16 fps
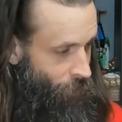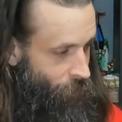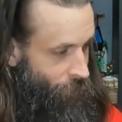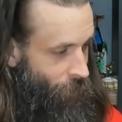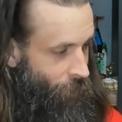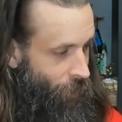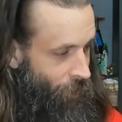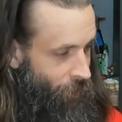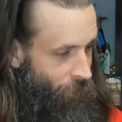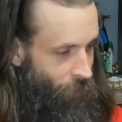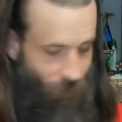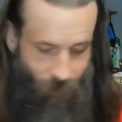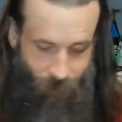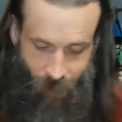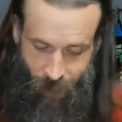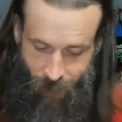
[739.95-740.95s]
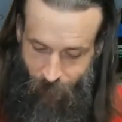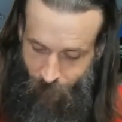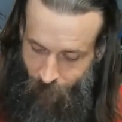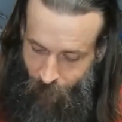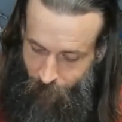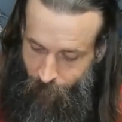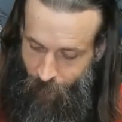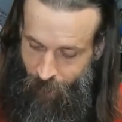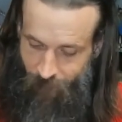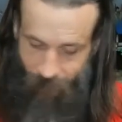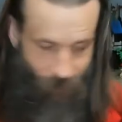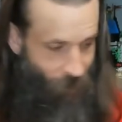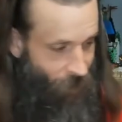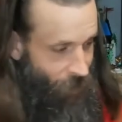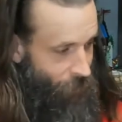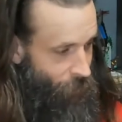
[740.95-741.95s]
y'all I don't say very much
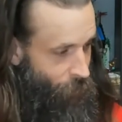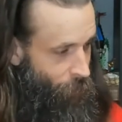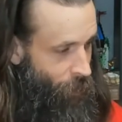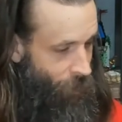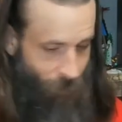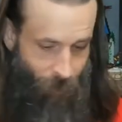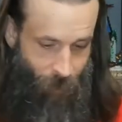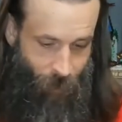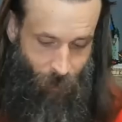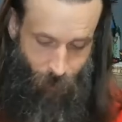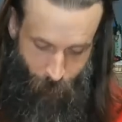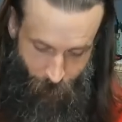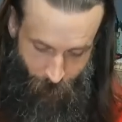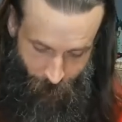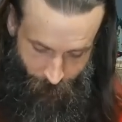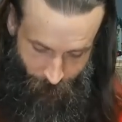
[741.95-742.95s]
negative about Lego, but